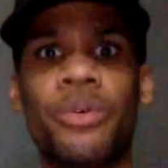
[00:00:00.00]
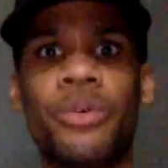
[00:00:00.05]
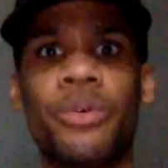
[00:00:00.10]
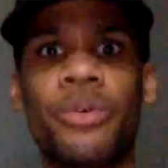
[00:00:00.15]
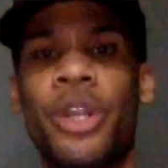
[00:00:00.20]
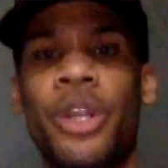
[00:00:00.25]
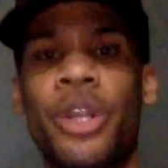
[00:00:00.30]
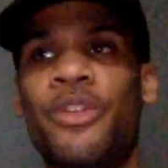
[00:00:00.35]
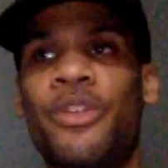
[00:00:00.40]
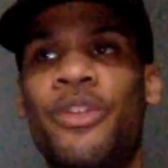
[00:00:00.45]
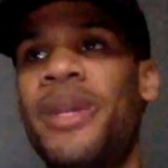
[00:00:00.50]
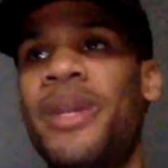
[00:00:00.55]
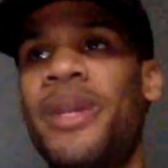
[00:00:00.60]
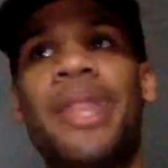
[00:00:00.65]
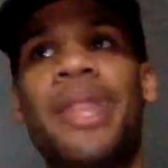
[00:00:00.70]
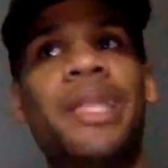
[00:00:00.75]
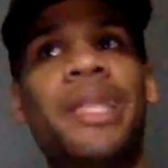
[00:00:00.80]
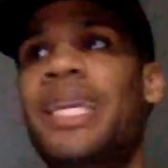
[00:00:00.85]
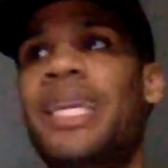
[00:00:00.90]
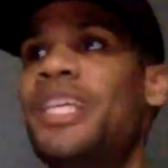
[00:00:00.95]
The
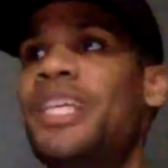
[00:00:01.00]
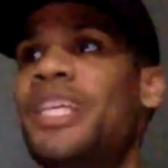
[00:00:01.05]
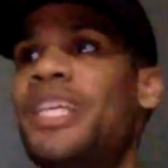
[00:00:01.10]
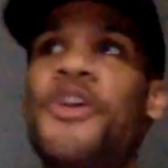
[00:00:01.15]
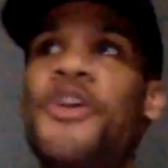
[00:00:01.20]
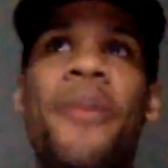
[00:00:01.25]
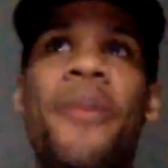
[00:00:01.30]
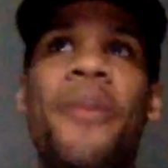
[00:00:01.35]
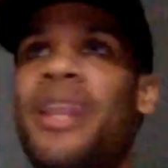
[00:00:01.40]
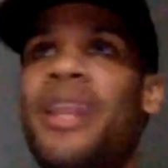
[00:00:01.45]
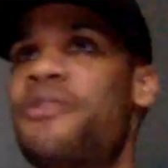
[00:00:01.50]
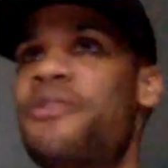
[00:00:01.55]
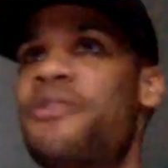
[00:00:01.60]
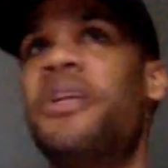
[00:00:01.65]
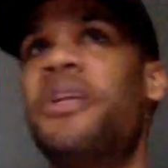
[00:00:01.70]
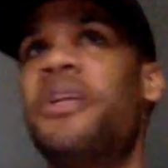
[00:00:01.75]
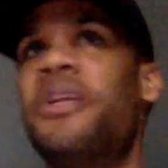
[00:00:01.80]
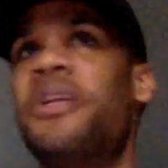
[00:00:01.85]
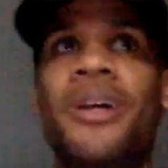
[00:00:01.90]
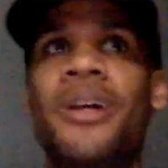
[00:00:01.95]
reality is nobody's
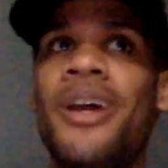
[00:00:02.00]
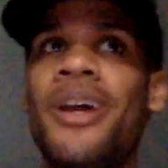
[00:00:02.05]
going to